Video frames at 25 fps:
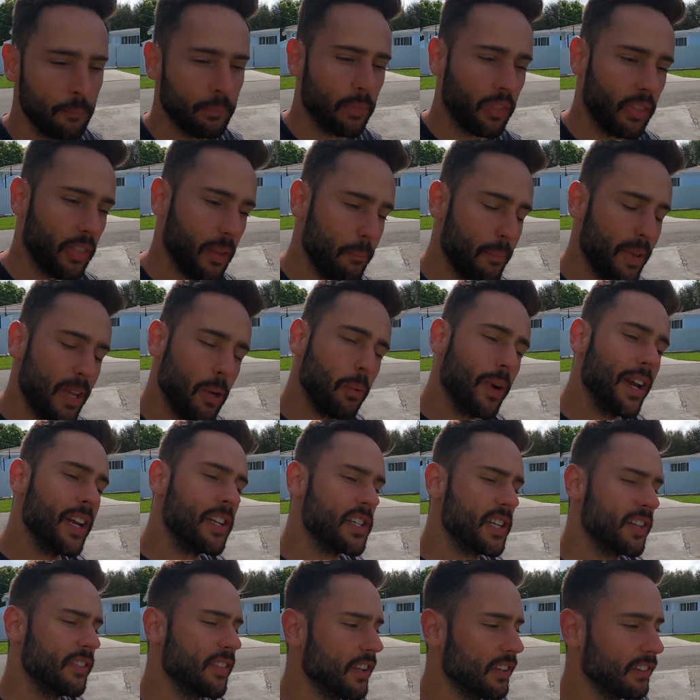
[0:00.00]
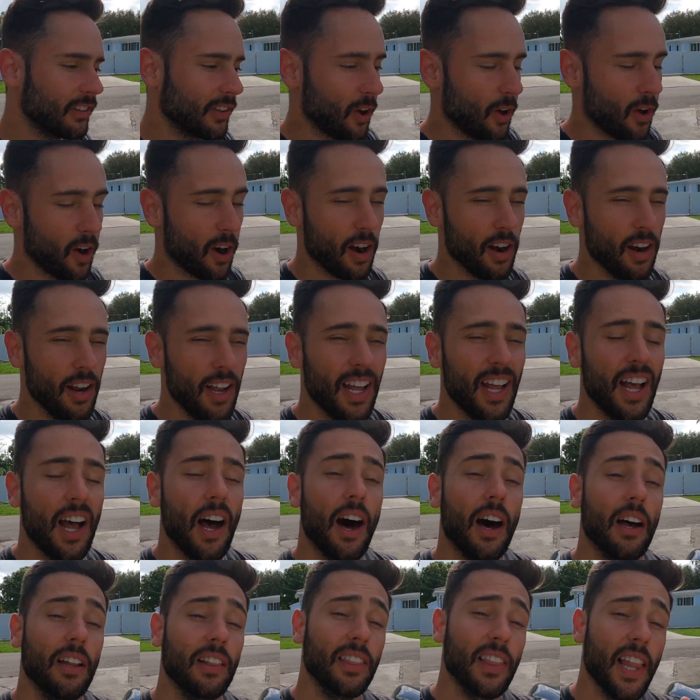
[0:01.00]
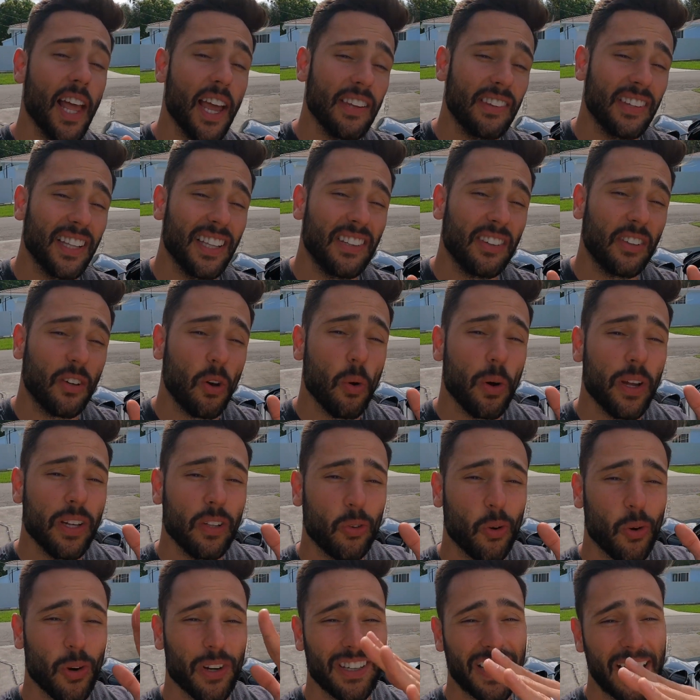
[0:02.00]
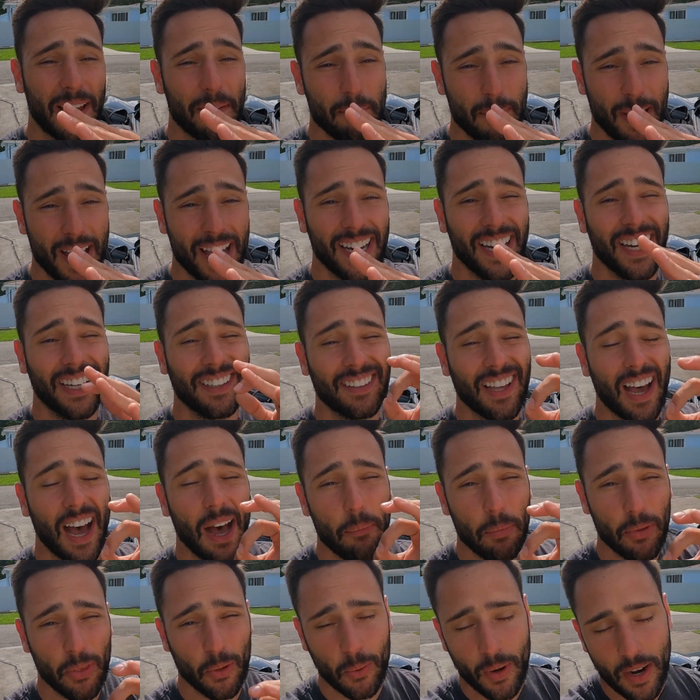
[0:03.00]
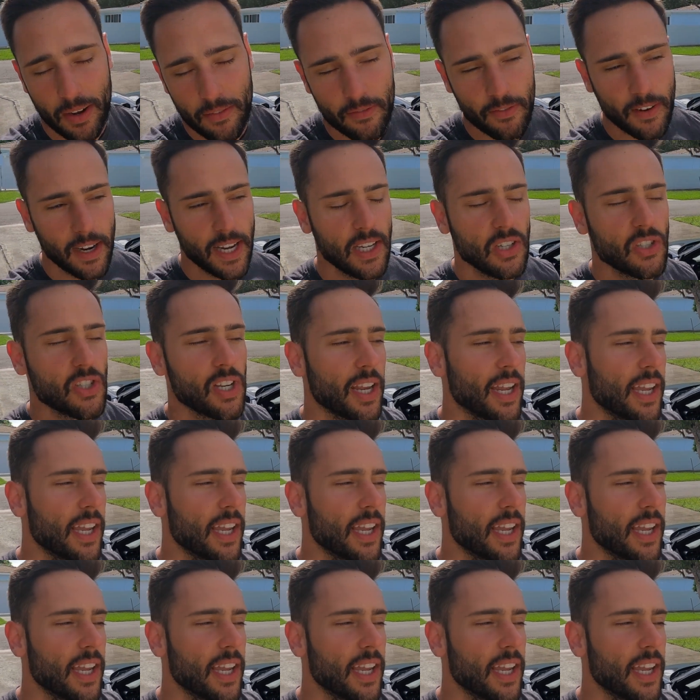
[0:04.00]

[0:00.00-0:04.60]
The mid-range in this car, unless it's going towards that manic top of the rev range,